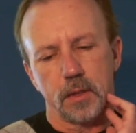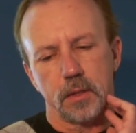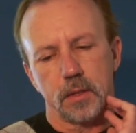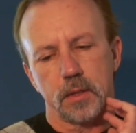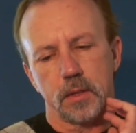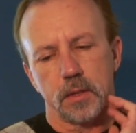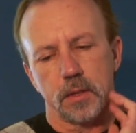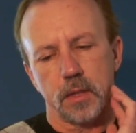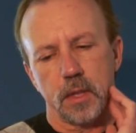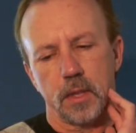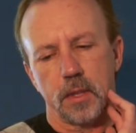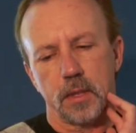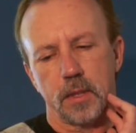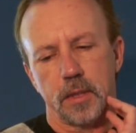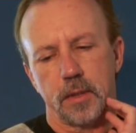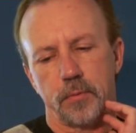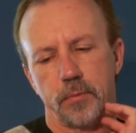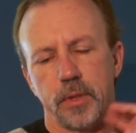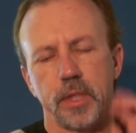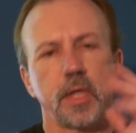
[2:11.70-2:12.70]
just a
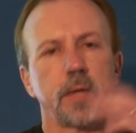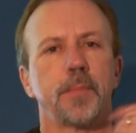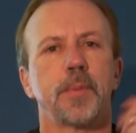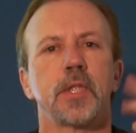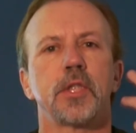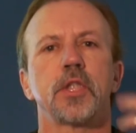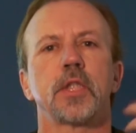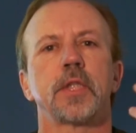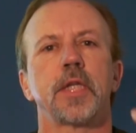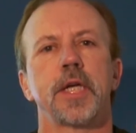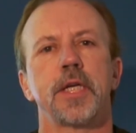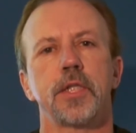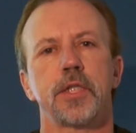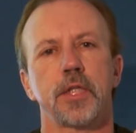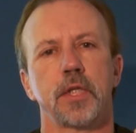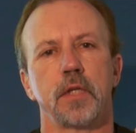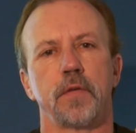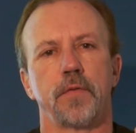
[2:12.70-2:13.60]
recapitulation,